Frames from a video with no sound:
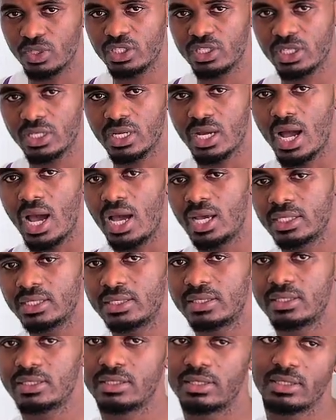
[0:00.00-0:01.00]

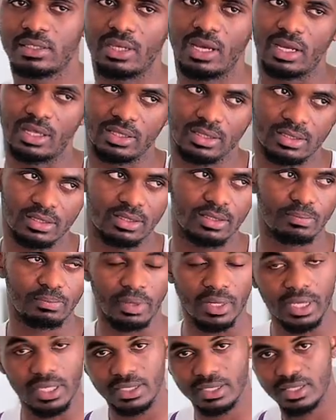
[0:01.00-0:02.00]
guys, and
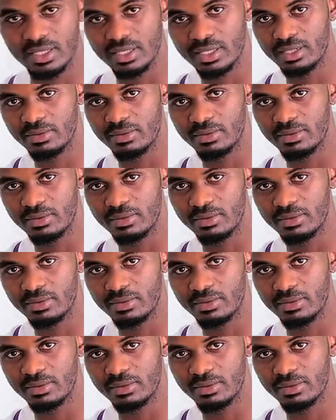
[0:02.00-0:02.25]
please